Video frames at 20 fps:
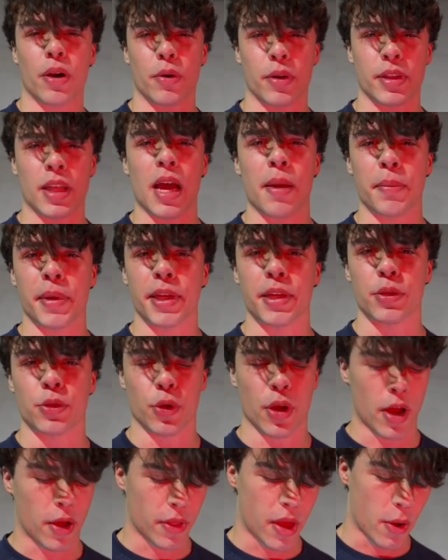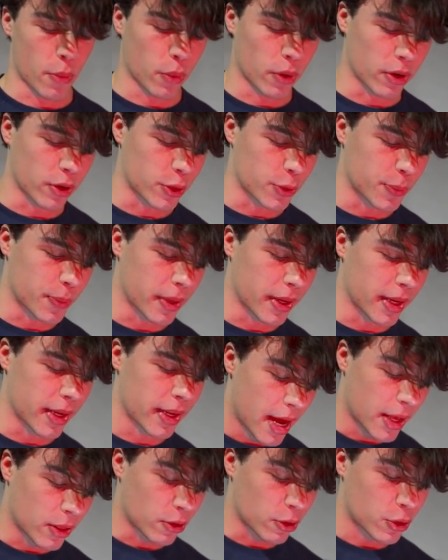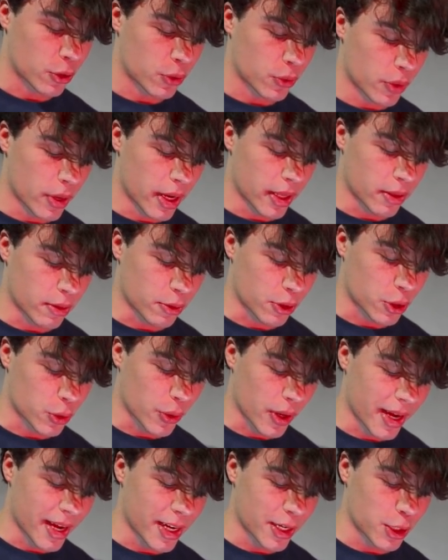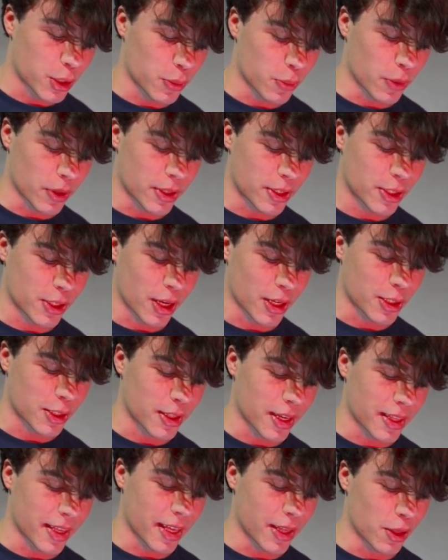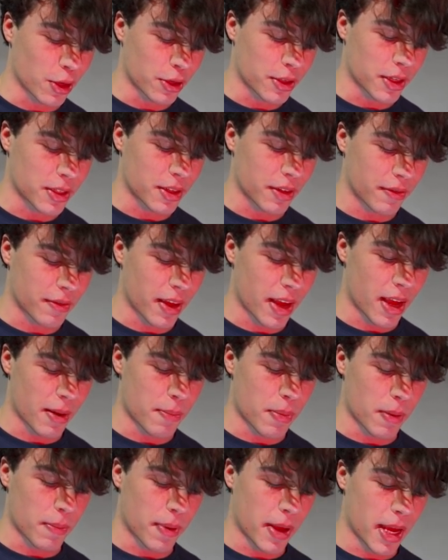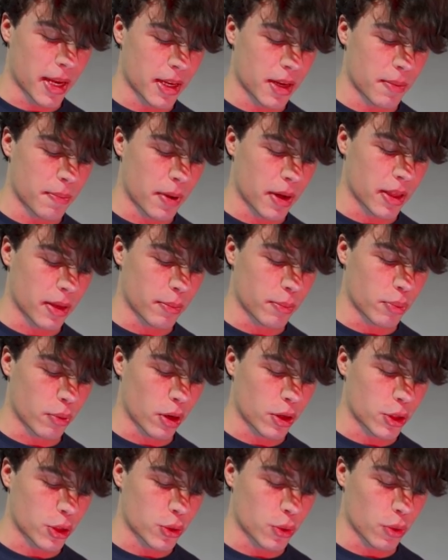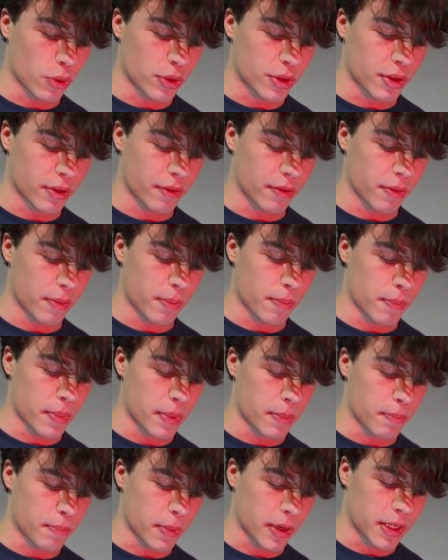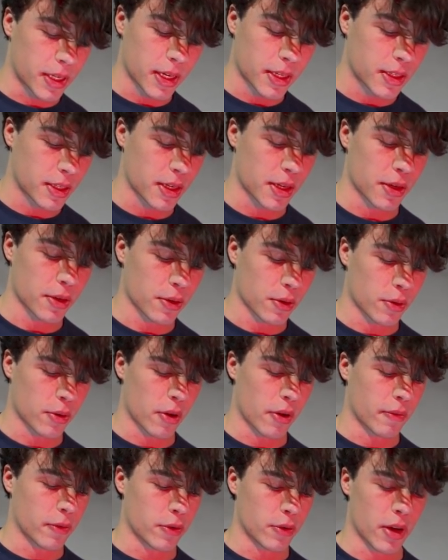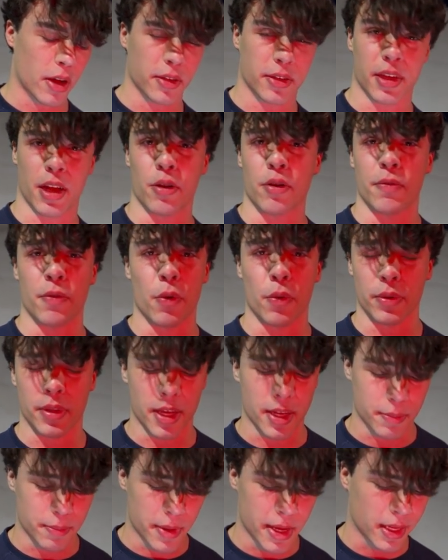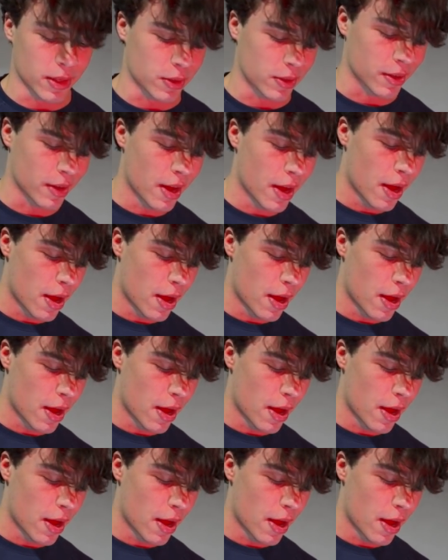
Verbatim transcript: what that means or how that works, but and their and their striation was such that they looked as if they had been painted by the brushstrokes of M Matisse or however you pronounce. It. I don't even know what that means.